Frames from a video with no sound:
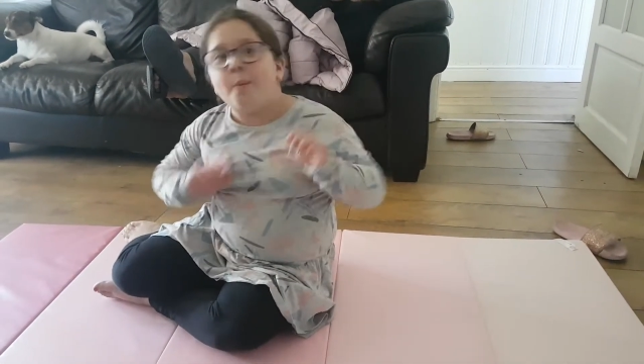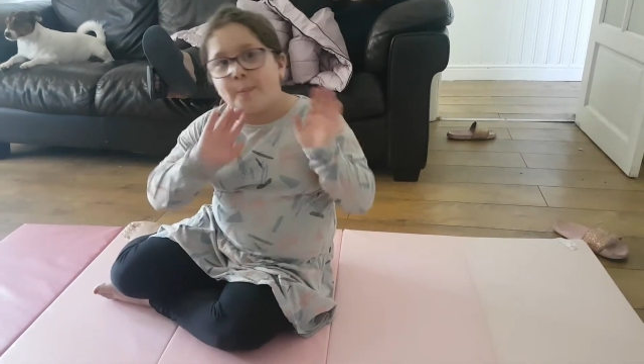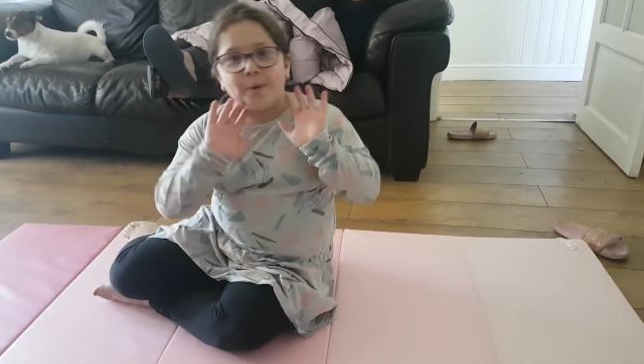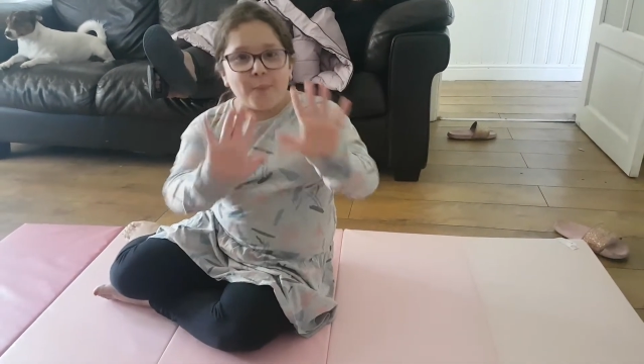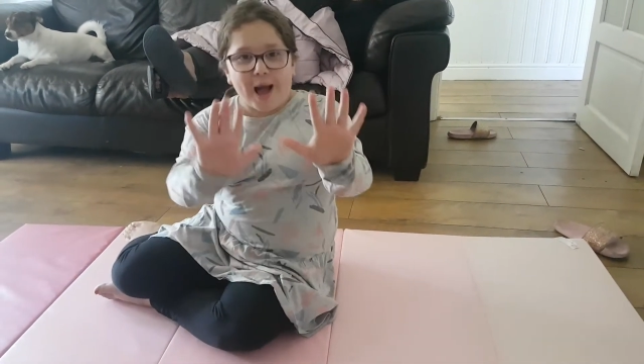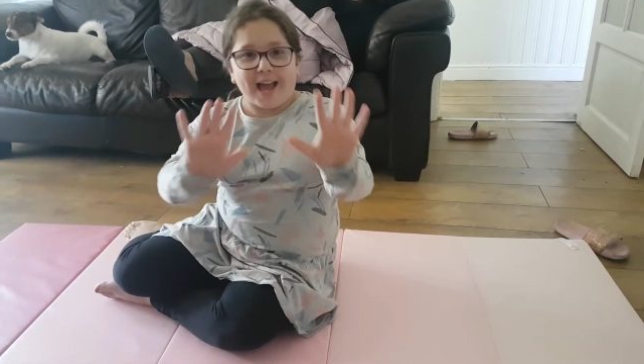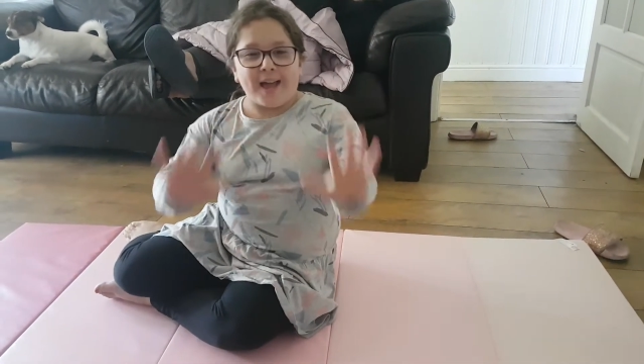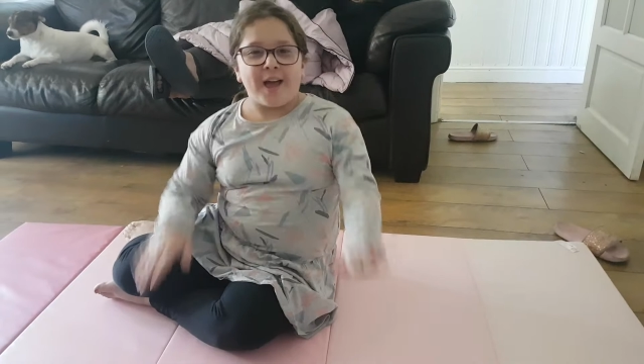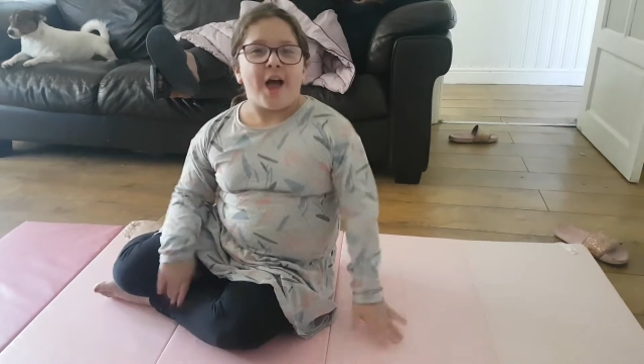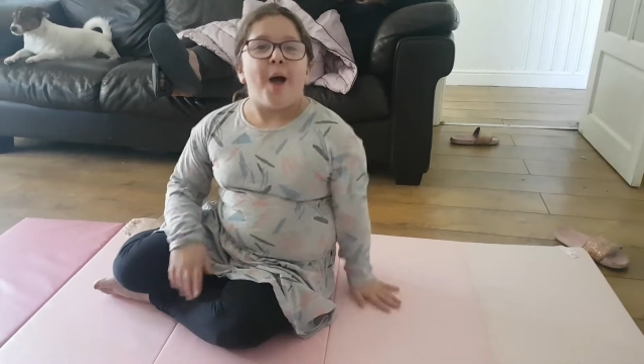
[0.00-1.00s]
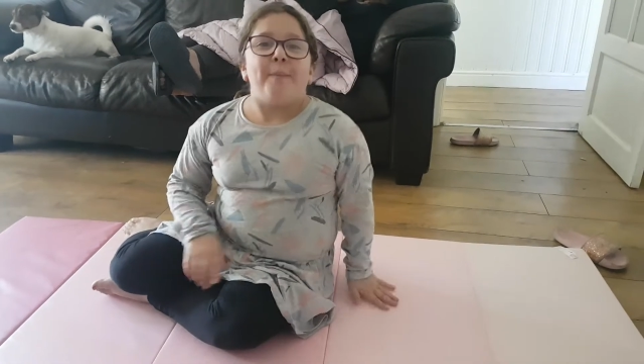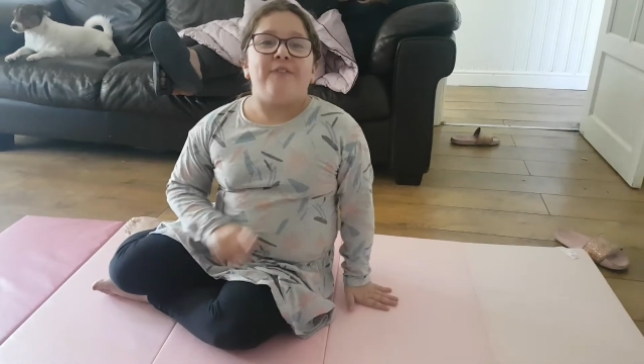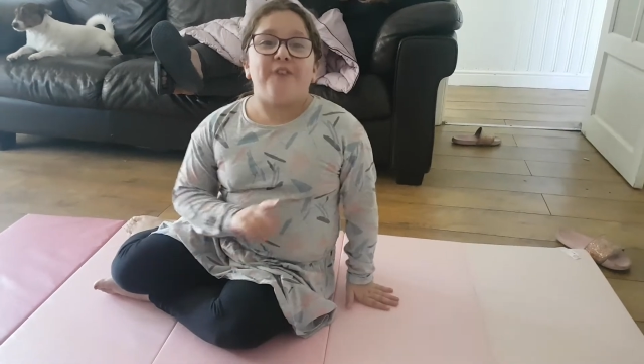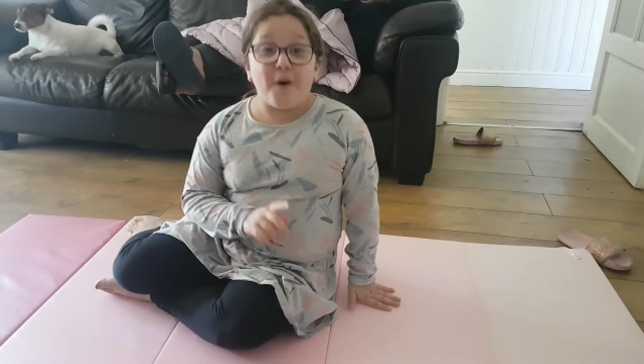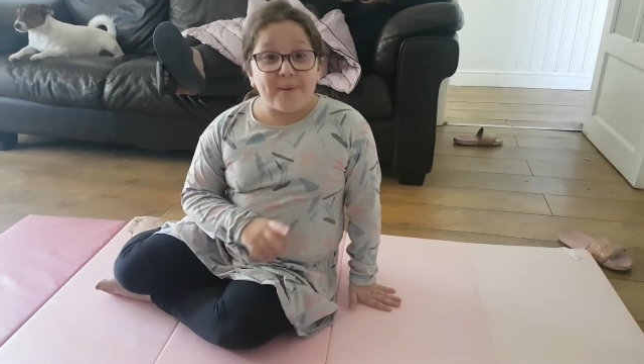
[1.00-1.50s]
But wait,
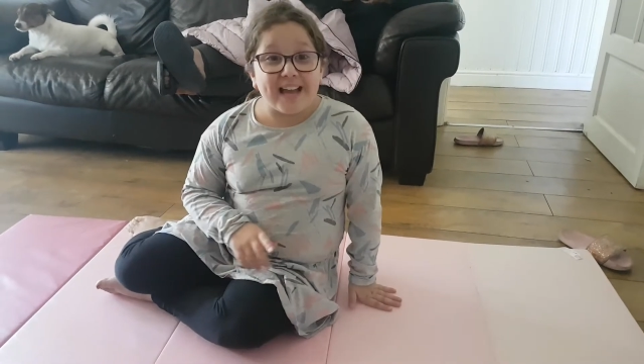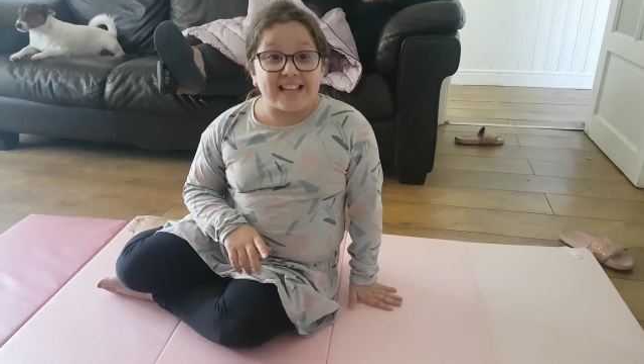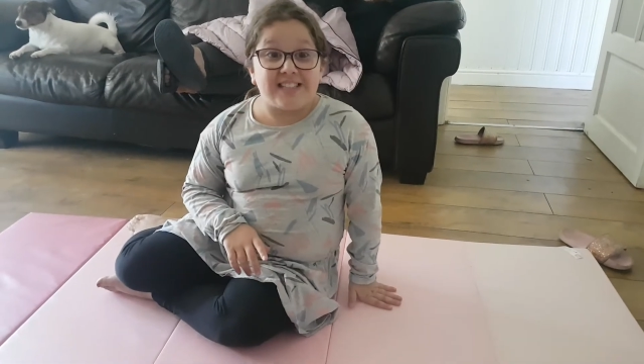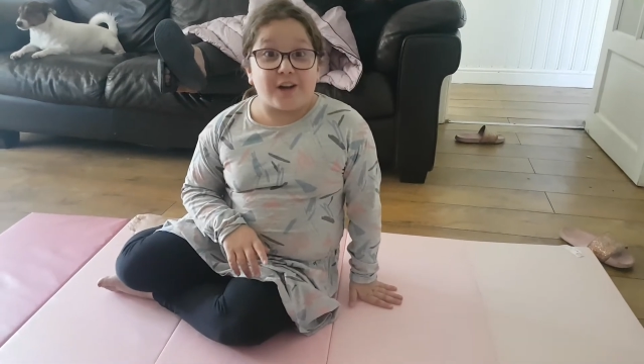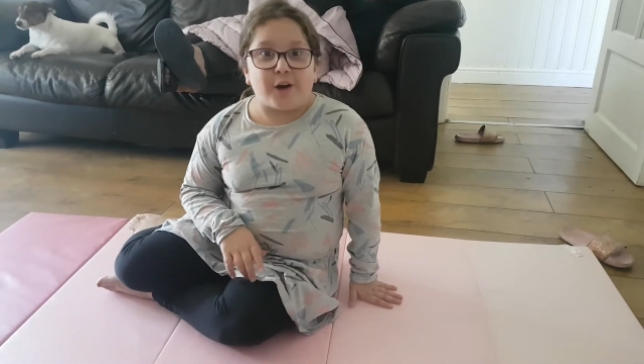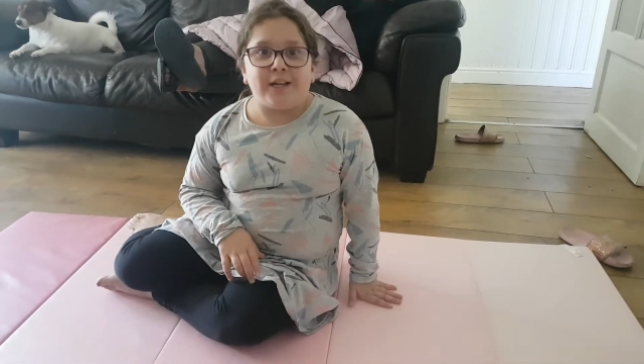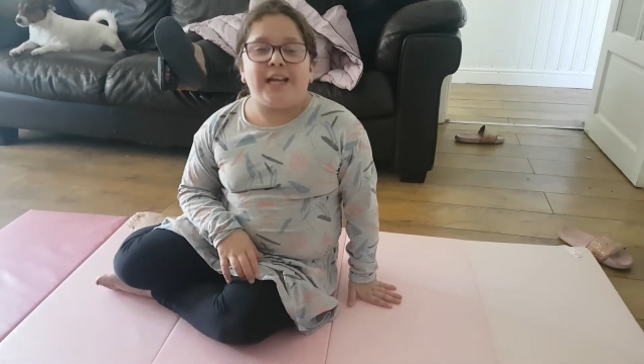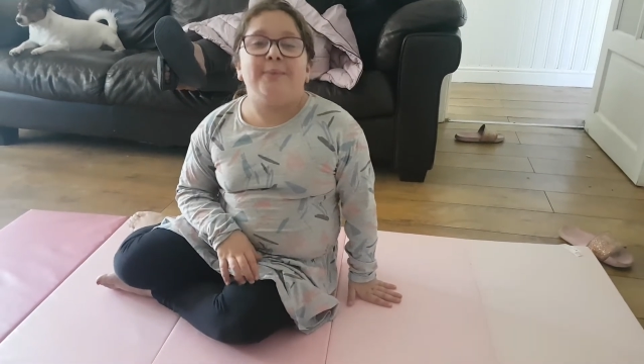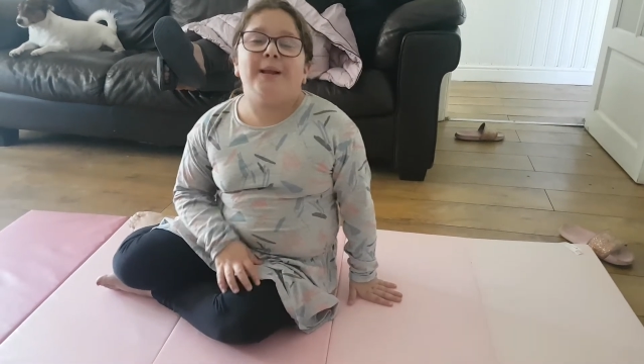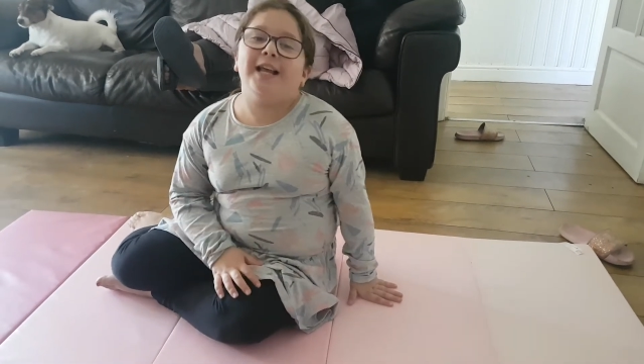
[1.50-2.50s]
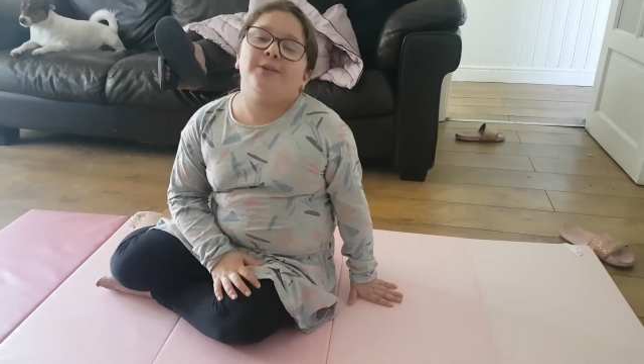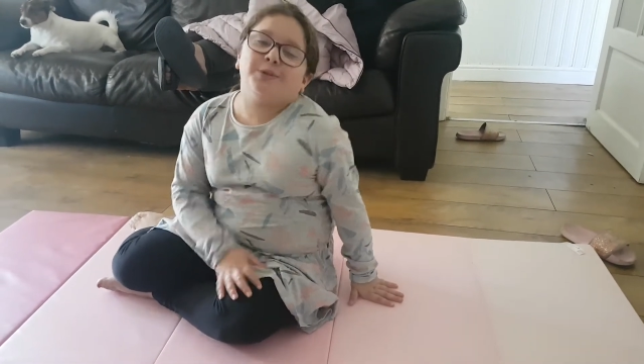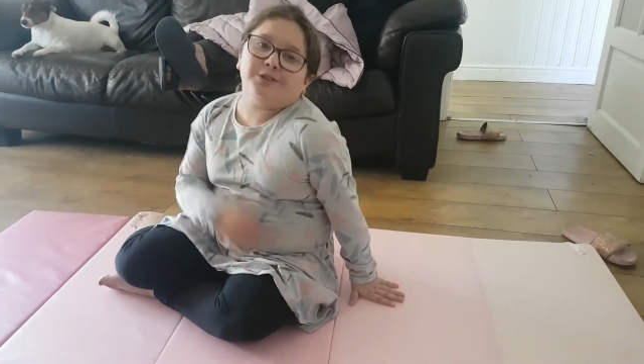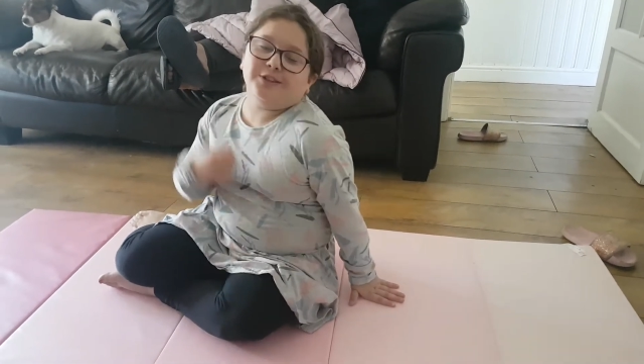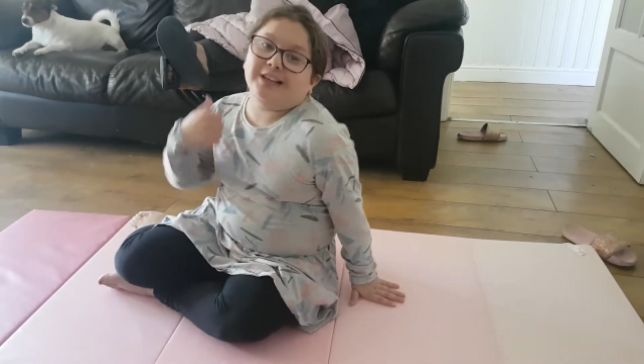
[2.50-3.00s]
before we get started please
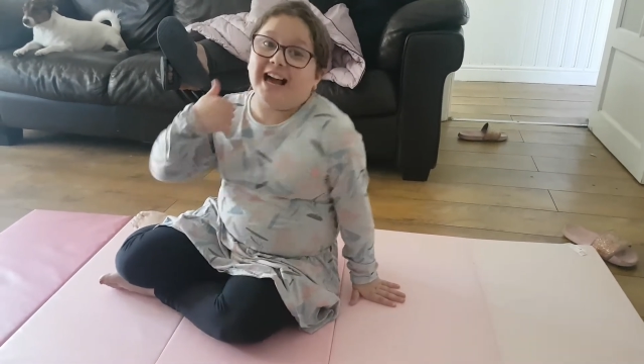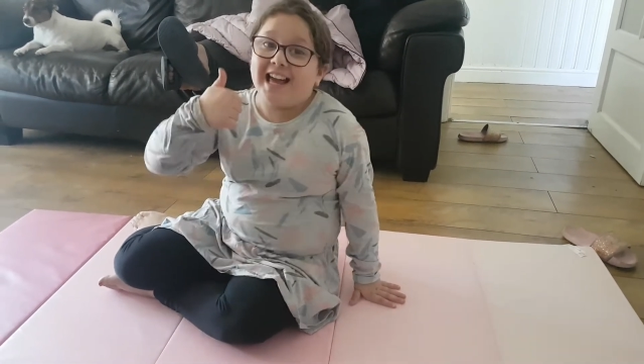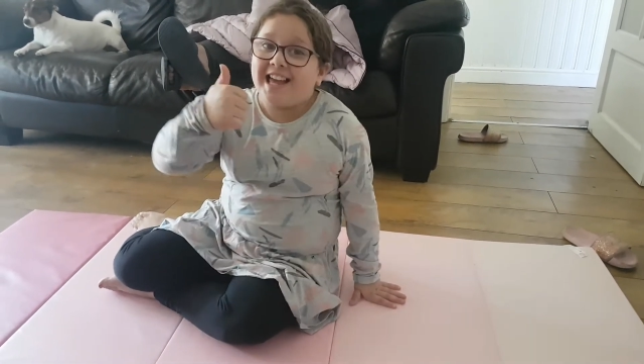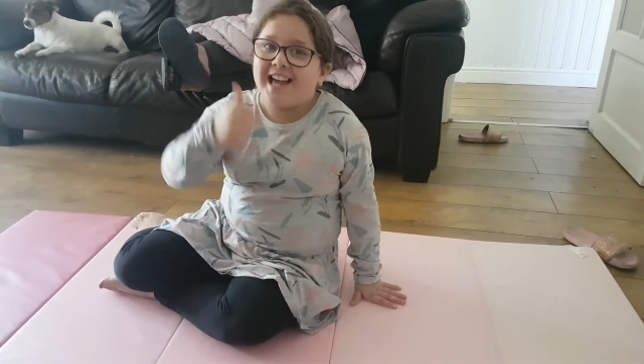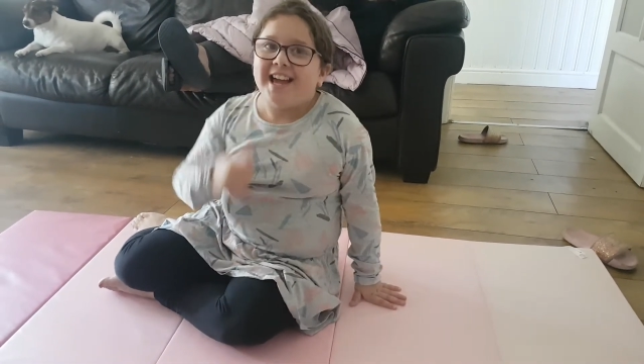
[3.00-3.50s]
would you like,